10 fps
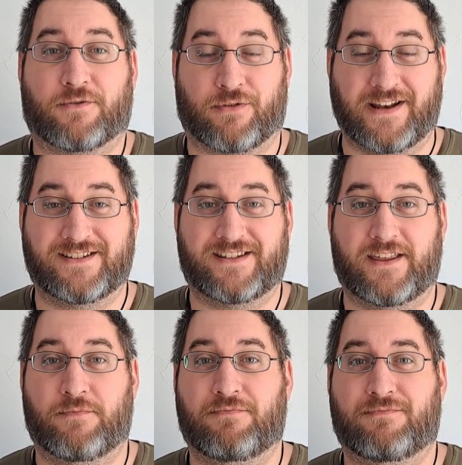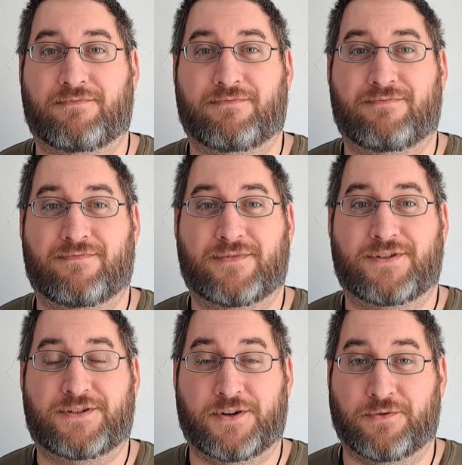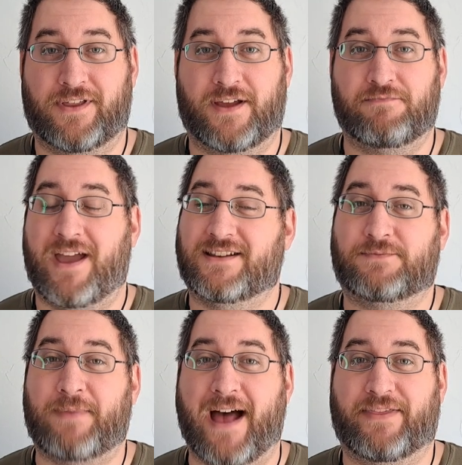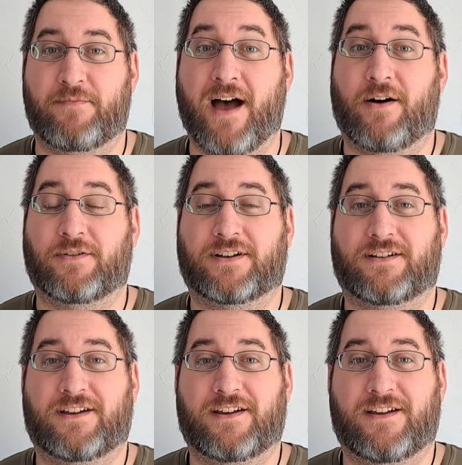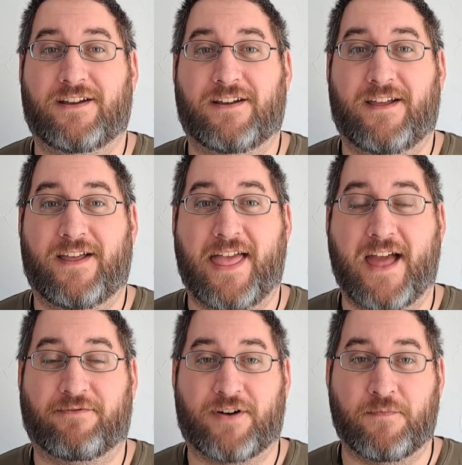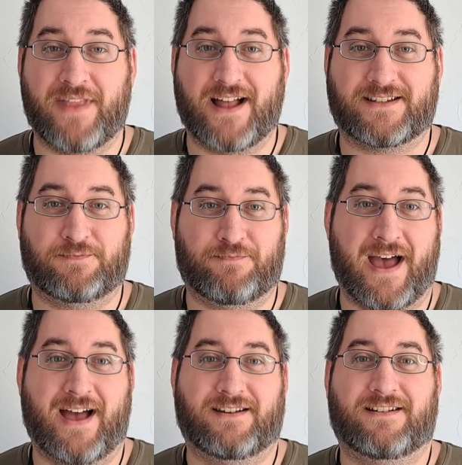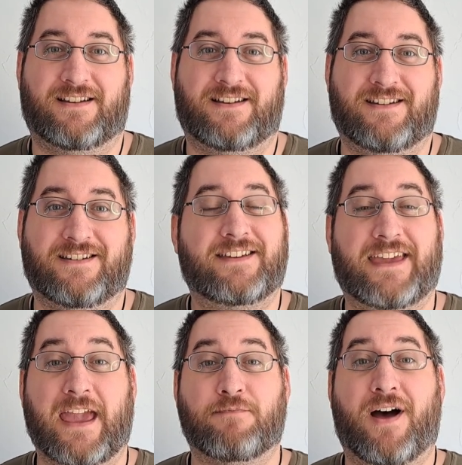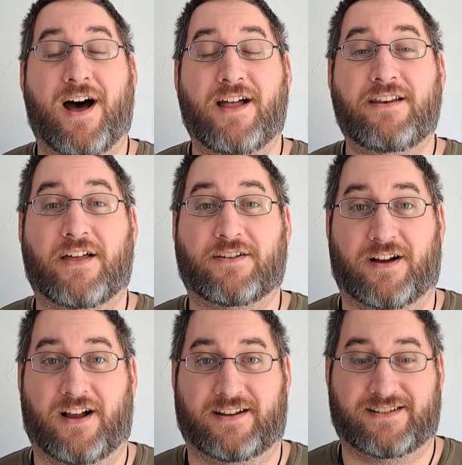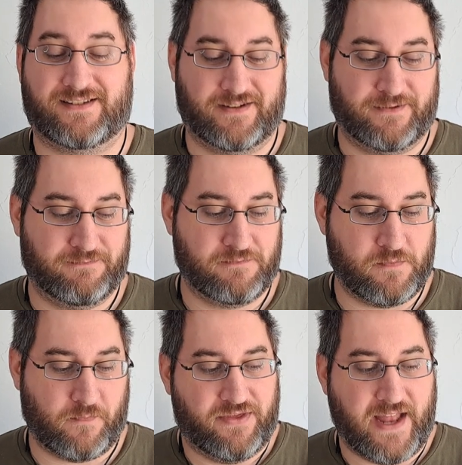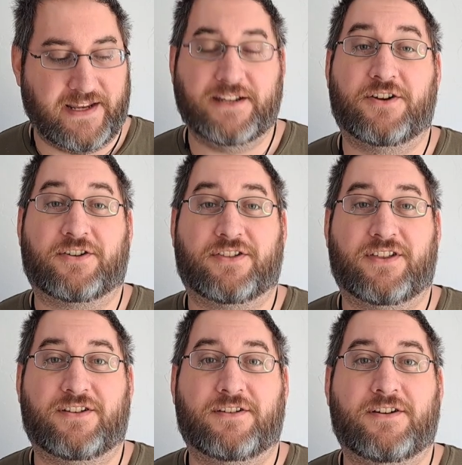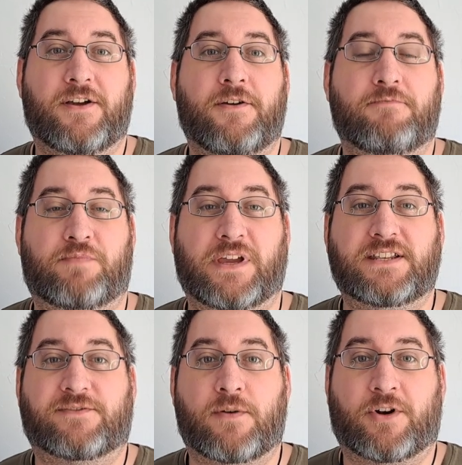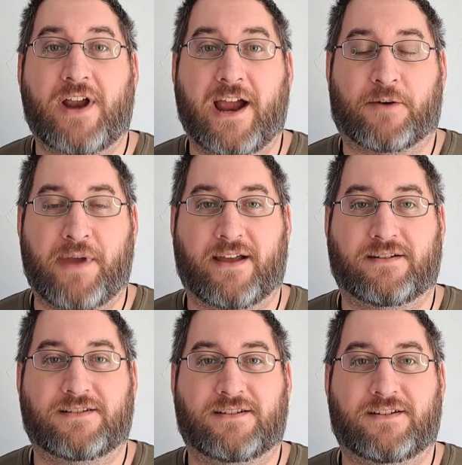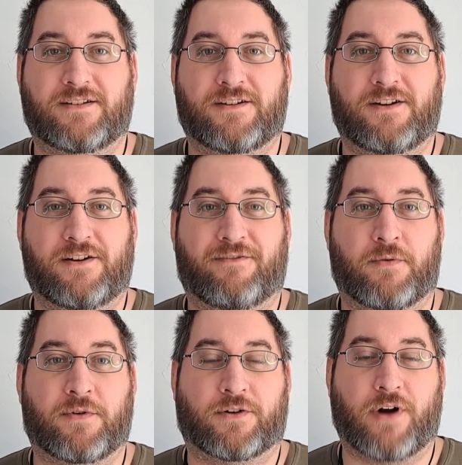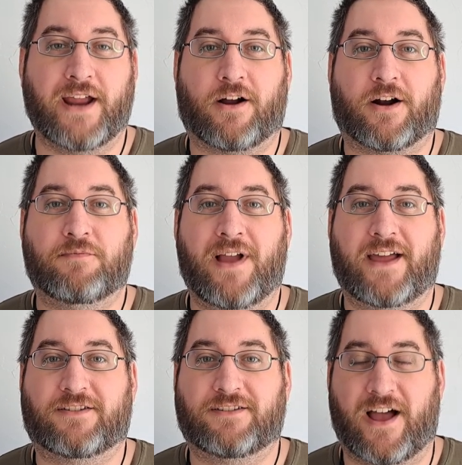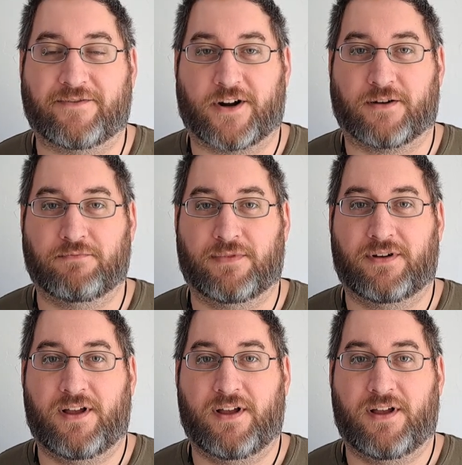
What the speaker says: rinsed them, chewed them, and spat them out. And from that spat came another goddess. Then he took the beads from her hairband, from her right arm and her left arm,